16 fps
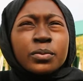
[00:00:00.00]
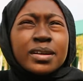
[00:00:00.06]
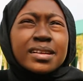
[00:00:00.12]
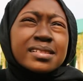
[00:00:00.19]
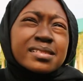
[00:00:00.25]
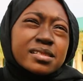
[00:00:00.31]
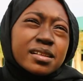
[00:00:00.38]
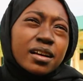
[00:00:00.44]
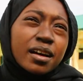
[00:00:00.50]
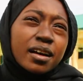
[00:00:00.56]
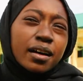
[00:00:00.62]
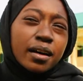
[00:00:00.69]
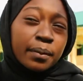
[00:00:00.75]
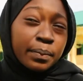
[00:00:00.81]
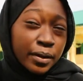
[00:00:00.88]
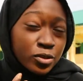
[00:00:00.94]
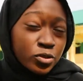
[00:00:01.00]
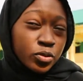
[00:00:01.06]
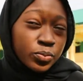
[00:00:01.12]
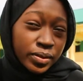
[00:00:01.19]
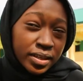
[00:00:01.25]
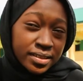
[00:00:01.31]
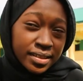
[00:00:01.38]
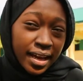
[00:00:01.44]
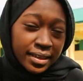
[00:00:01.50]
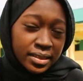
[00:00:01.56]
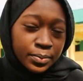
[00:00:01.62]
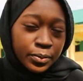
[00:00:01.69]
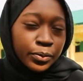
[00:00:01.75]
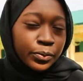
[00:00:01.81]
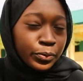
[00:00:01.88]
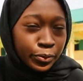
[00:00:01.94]
was about to be attacked,
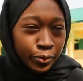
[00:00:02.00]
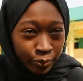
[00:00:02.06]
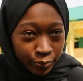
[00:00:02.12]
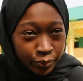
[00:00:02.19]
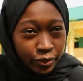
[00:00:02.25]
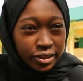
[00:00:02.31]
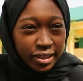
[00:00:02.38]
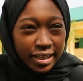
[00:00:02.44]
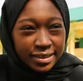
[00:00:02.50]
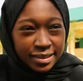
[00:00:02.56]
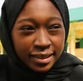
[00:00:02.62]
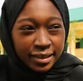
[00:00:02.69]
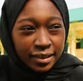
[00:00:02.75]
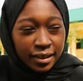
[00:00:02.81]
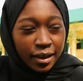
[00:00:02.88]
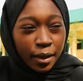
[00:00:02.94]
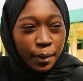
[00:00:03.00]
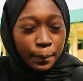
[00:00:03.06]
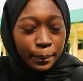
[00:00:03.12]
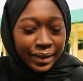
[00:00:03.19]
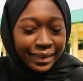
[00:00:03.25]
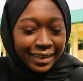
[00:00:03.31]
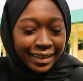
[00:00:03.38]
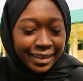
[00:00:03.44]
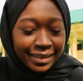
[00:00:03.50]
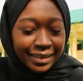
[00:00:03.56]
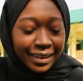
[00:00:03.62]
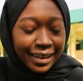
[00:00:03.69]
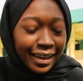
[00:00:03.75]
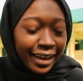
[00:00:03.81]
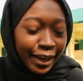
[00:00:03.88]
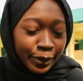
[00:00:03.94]
but we were protected. But then
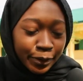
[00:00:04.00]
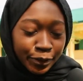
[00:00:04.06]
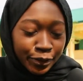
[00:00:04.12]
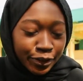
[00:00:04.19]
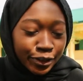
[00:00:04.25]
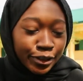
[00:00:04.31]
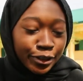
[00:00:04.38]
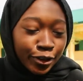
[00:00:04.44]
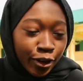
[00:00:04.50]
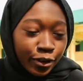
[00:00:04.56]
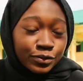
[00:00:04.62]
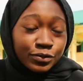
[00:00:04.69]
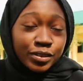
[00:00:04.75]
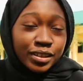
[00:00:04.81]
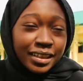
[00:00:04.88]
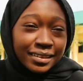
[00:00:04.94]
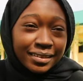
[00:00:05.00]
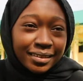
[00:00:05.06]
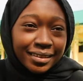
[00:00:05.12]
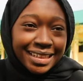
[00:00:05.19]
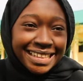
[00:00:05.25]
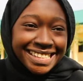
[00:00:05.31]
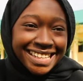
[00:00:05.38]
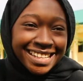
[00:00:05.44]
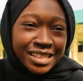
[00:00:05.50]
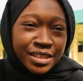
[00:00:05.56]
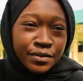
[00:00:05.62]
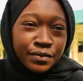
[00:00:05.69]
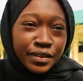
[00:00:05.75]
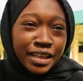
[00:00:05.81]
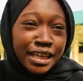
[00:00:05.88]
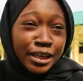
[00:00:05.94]
I could not forget the intense
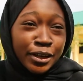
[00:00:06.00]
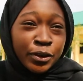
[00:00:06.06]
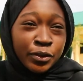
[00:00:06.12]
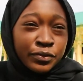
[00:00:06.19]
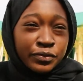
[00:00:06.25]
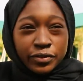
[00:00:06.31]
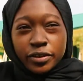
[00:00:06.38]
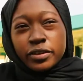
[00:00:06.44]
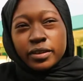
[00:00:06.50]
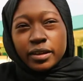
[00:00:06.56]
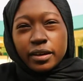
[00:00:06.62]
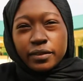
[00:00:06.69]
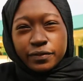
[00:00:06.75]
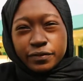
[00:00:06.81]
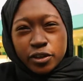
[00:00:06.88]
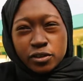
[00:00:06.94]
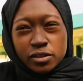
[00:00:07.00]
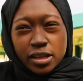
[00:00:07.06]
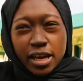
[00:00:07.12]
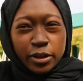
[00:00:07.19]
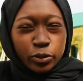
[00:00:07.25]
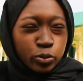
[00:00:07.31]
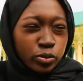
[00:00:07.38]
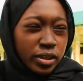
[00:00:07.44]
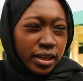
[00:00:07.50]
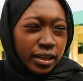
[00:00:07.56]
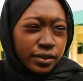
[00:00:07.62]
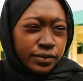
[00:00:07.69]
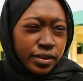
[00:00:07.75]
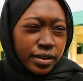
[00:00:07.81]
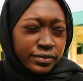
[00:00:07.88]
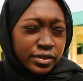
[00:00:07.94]
feeling of fear that I felt. I don't think
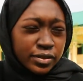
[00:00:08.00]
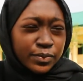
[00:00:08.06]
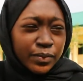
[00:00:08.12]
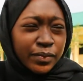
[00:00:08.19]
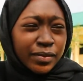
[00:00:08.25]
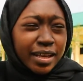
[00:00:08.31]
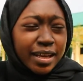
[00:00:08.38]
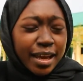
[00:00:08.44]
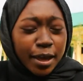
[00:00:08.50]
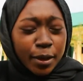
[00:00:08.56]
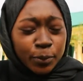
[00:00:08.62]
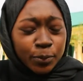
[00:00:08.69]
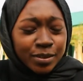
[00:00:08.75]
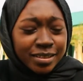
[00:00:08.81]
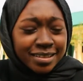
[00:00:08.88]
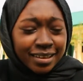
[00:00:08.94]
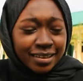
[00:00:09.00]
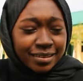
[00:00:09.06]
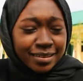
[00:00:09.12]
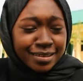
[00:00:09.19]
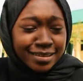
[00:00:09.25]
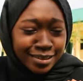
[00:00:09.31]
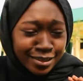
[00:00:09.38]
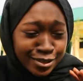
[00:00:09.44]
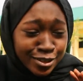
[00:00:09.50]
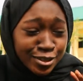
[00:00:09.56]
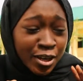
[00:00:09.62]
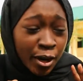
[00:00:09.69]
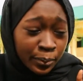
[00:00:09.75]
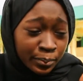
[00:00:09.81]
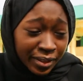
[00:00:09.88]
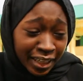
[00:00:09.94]
I've ever. It was like this
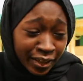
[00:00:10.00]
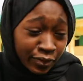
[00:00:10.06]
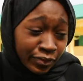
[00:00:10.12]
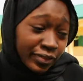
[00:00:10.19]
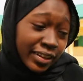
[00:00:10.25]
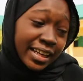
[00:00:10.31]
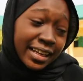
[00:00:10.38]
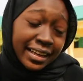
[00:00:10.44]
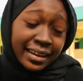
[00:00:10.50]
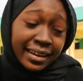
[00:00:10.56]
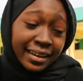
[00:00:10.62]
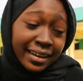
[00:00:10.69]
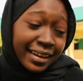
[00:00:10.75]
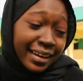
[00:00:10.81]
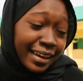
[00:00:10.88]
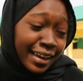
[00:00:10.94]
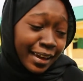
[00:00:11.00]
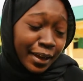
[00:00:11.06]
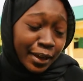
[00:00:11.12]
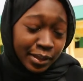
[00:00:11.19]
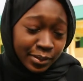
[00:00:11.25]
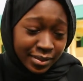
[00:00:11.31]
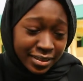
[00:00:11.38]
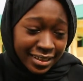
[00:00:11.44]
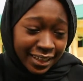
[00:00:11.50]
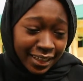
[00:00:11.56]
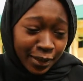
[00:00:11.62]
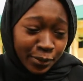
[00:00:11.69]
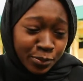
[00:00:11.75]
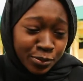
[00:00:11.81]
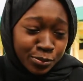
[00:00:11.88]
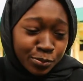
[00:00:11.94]
numbing feeling. It was like I
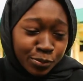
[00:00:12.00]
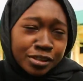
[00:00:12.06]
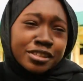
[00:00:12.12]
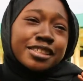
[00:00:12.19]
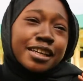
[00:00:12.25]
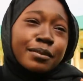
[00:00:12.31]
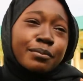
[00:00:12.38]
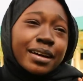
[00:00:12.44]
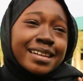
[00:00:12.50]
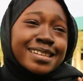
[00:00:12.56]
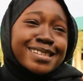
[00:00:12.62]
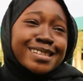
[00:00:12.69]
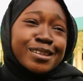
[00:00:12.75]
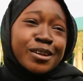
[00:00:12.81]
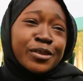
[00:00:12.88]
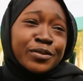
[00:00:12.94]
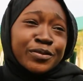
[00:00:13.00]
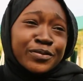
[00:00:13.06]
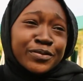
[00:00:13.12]
was watching myself,